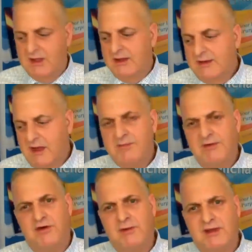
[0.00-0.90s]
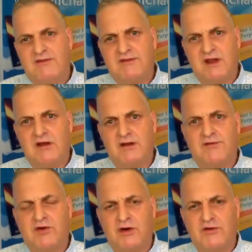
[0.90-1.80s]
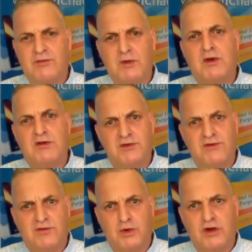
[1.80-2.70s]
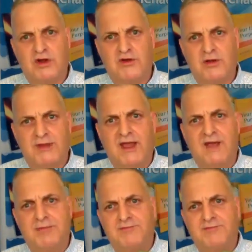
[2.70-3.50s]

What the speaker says: Now, before we get started, of course, we want to do this work on your behalf, but